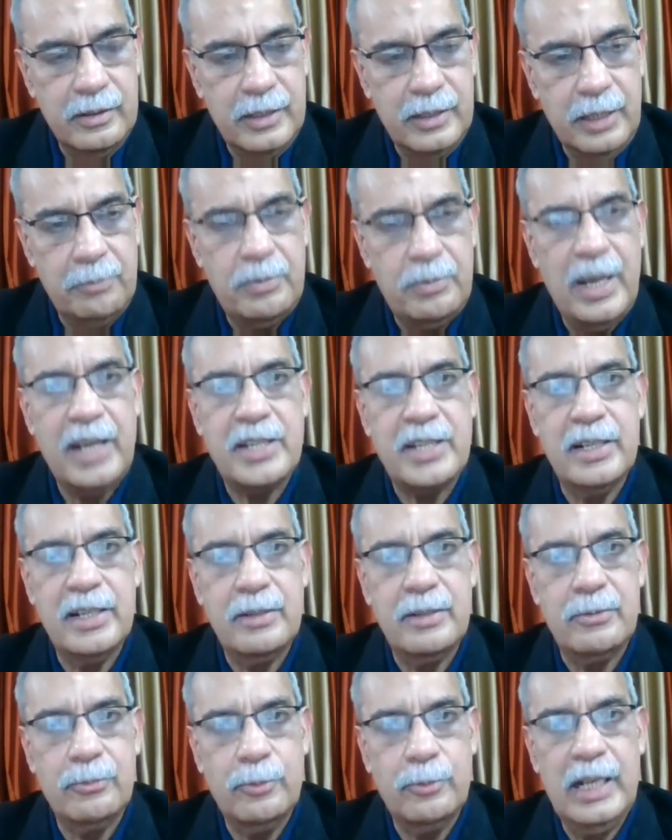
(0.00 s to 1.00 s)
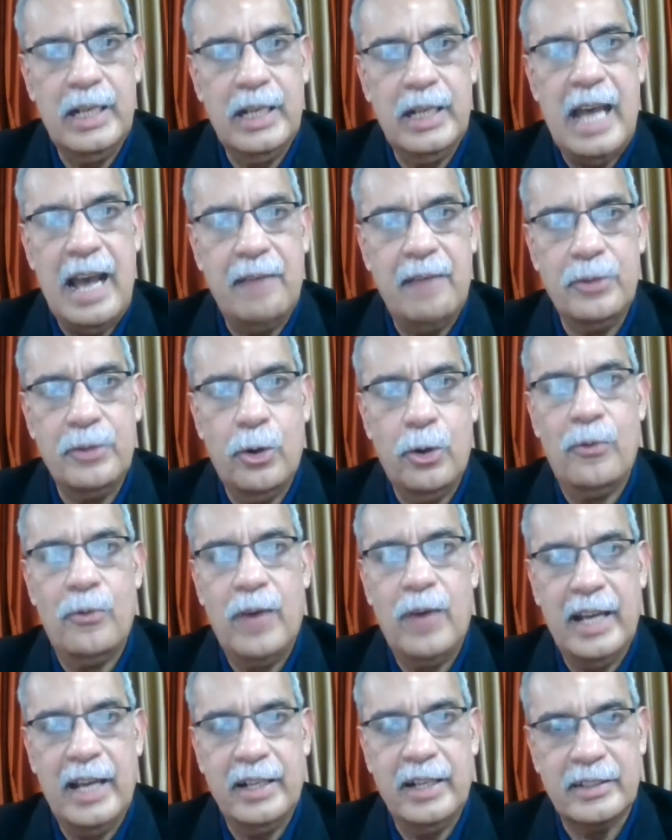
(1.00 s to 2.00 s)
patient will have no
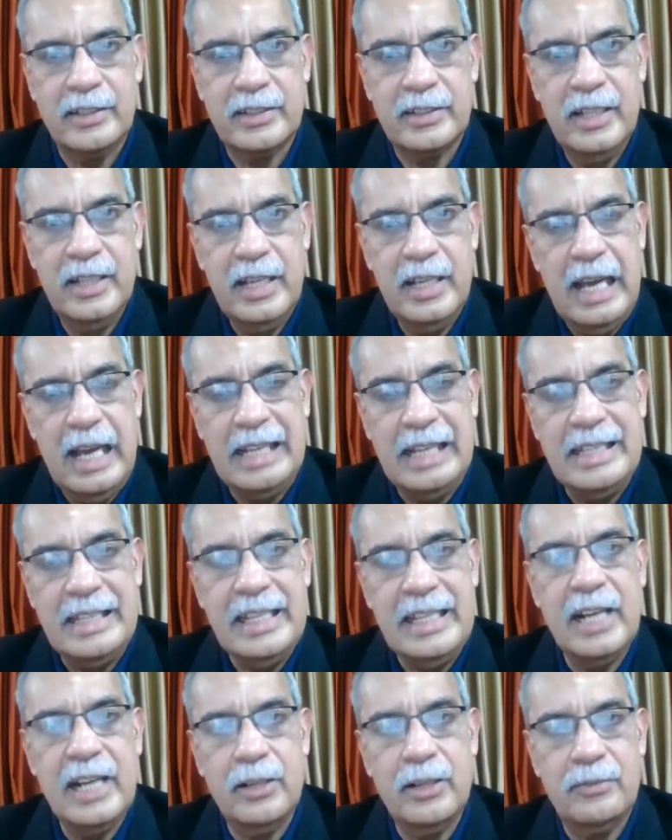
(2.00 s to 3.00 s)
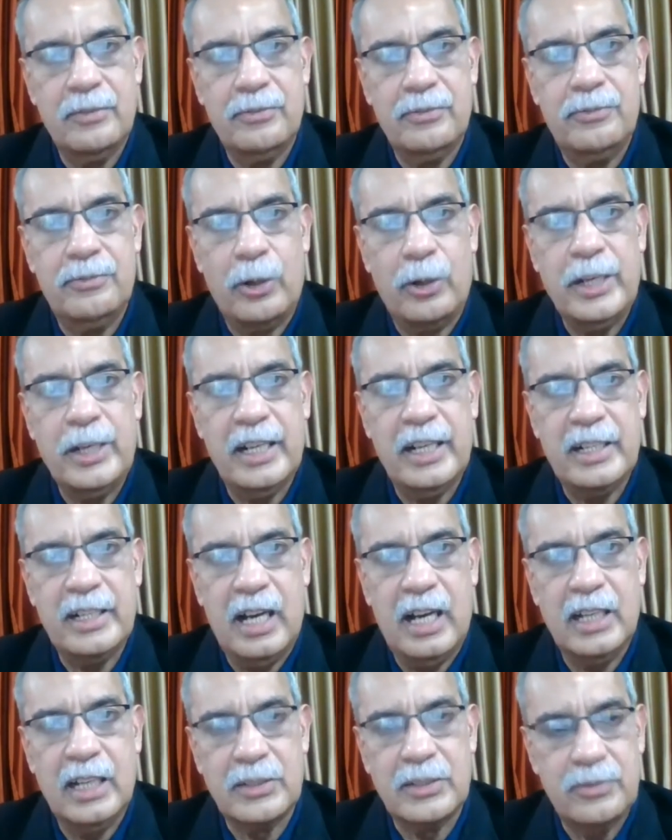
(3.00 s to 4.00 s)
virus at the end of 48
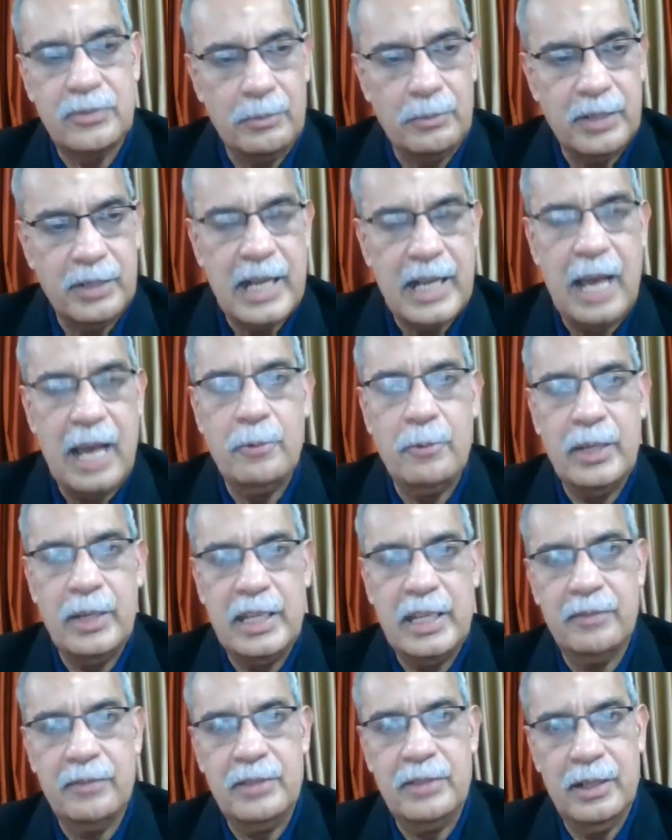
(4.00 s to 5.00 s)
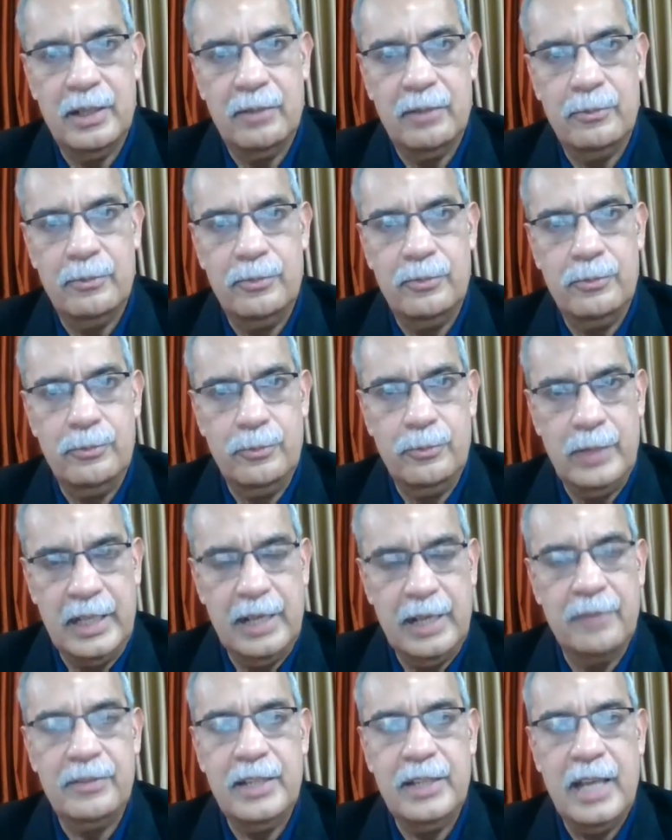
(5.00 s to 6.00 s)
hours from the time we give
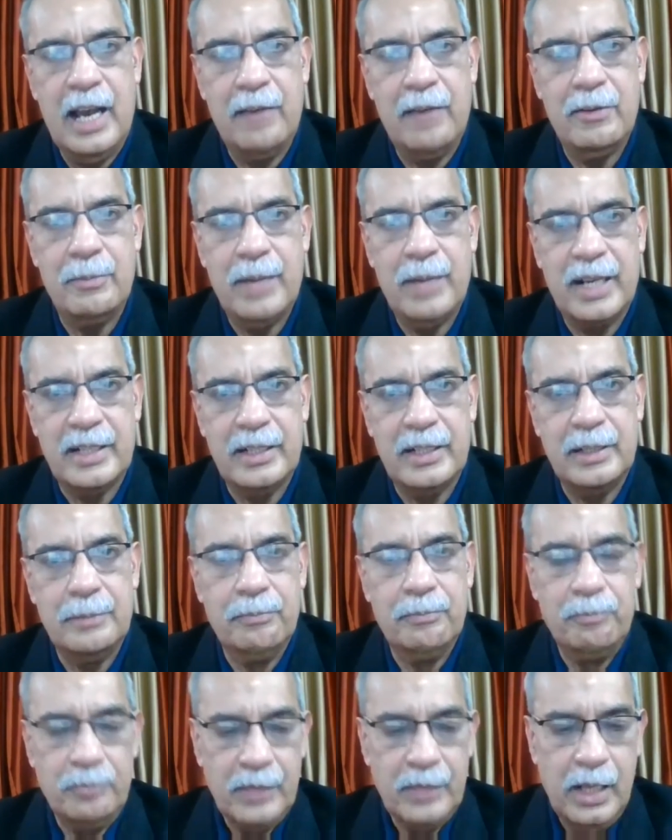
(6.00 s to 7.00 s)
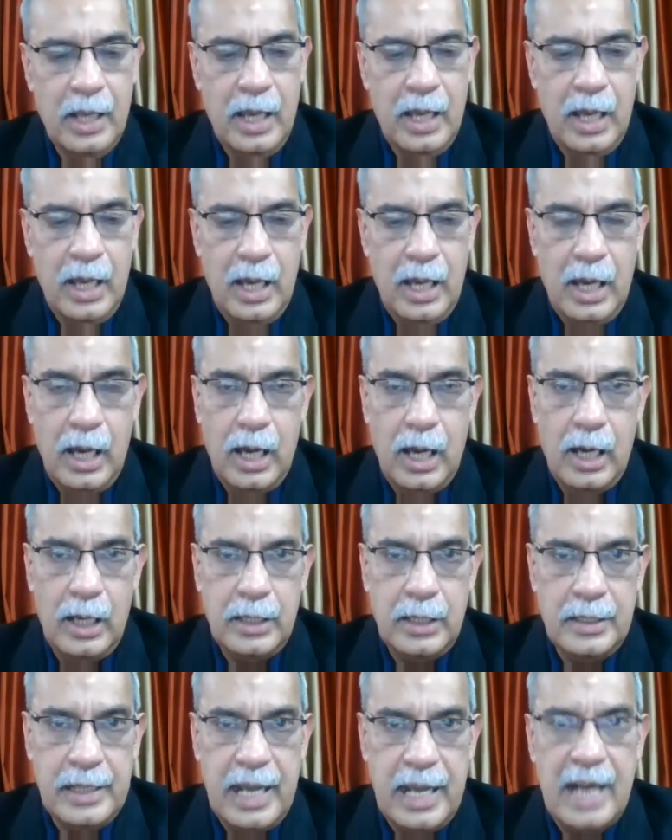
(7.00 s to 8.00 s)
the ivermectin.
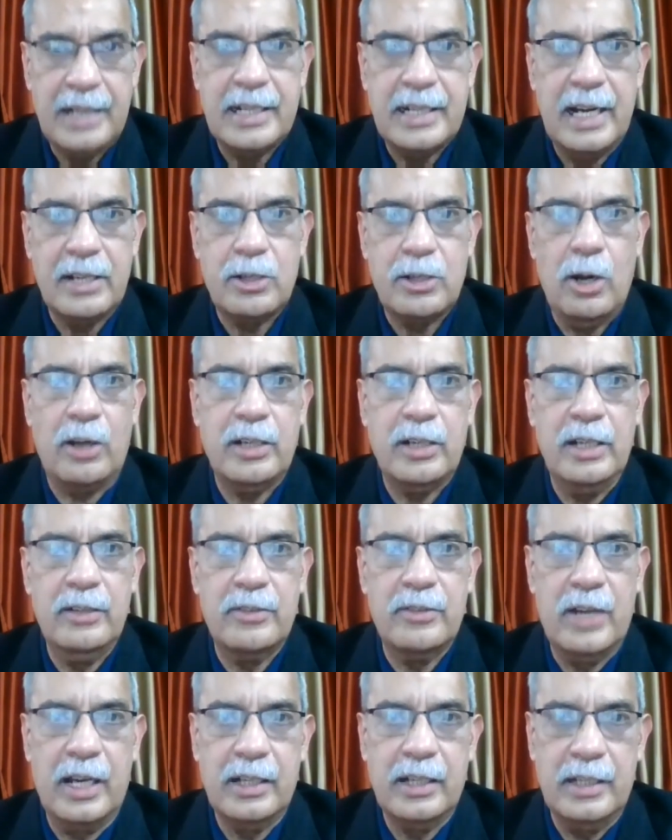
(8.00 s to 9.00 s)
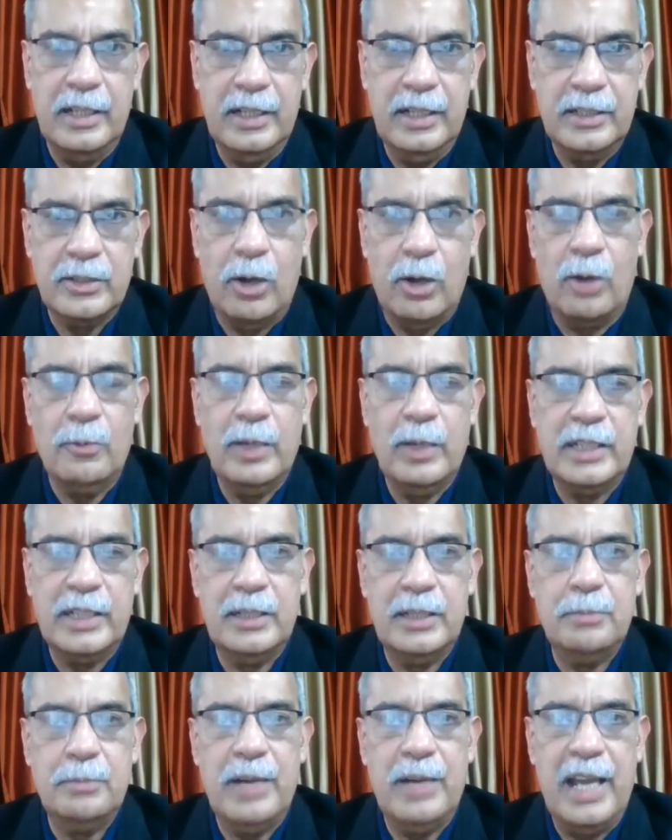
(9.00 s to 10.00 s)
The anti-clotting drug is always
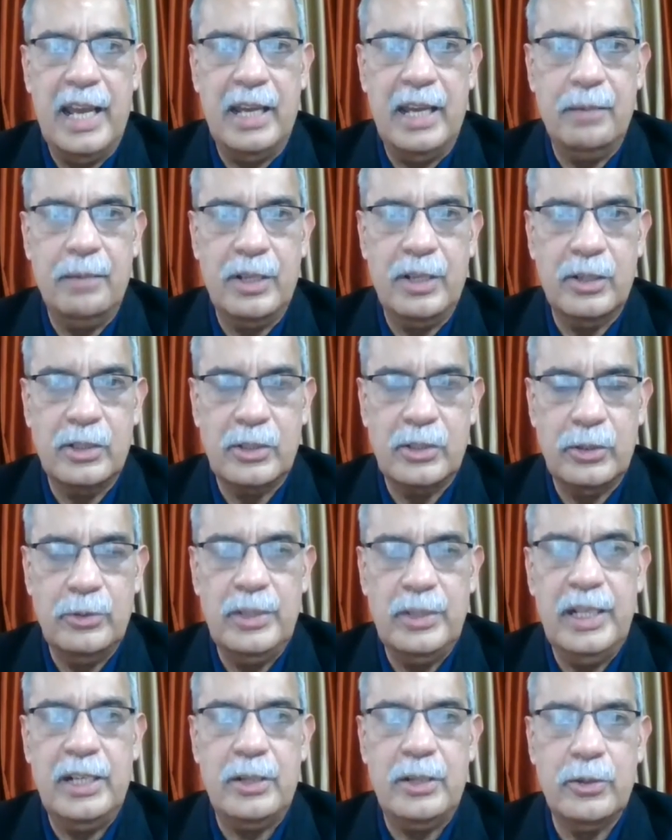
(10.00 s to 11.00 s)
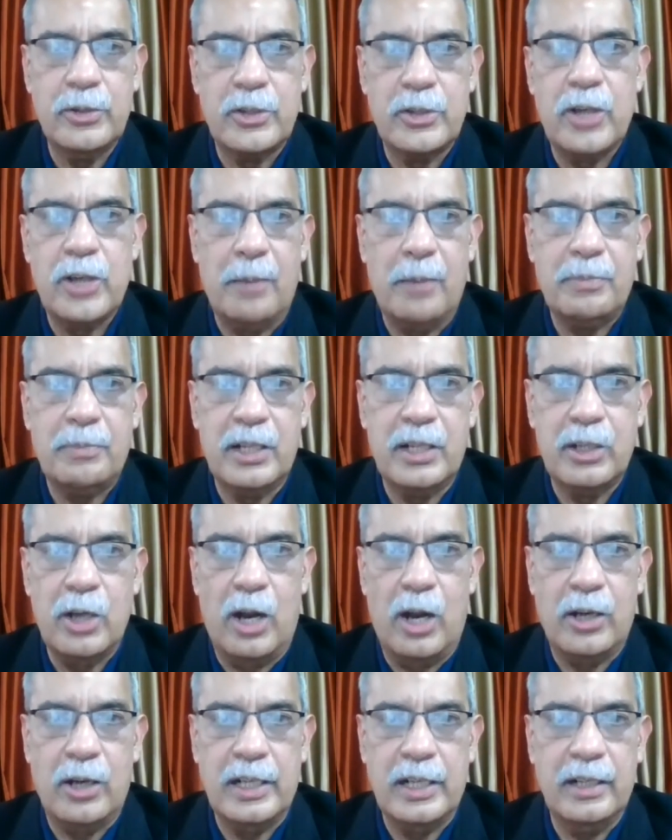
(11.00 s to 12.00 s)
in play because you need to stop the
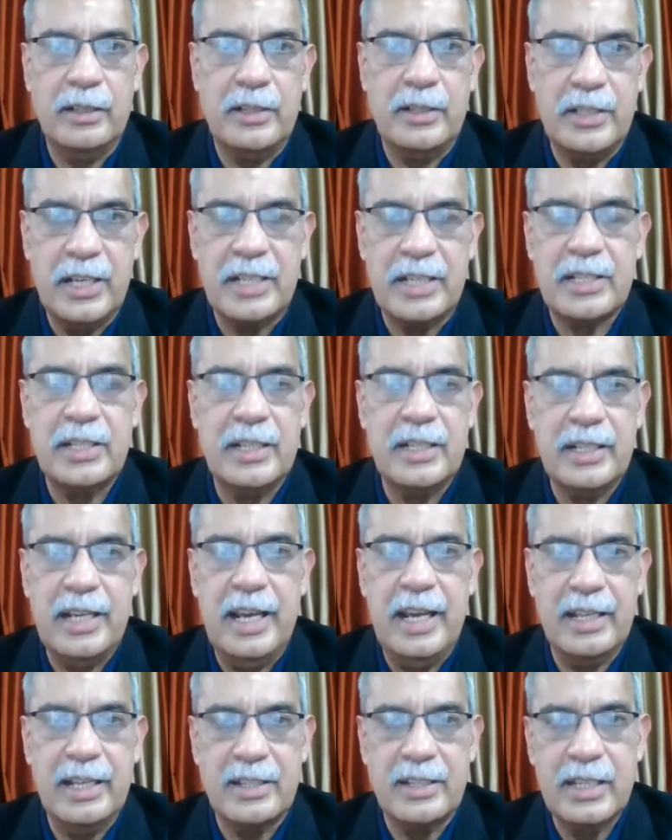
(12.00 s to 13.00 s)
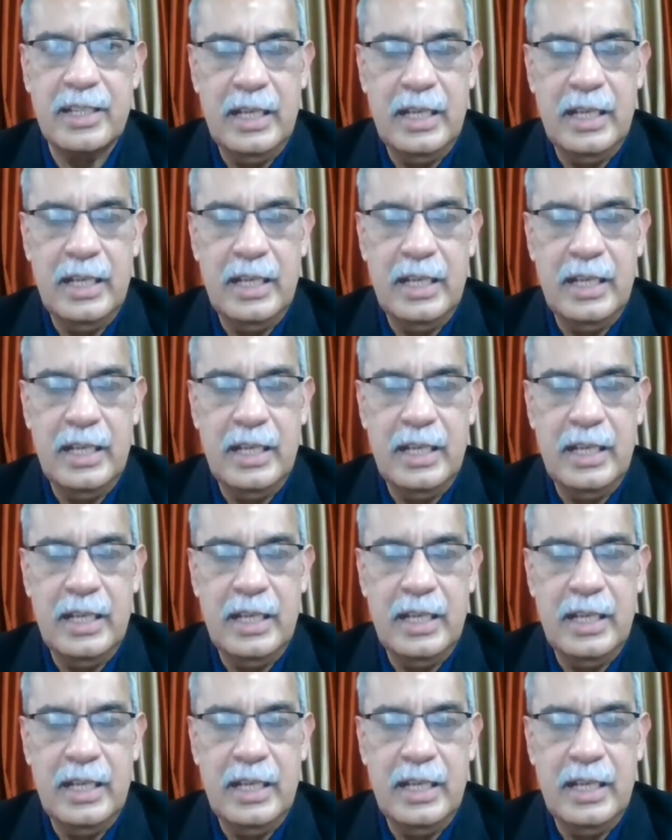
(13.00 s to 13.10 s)
clotting just in case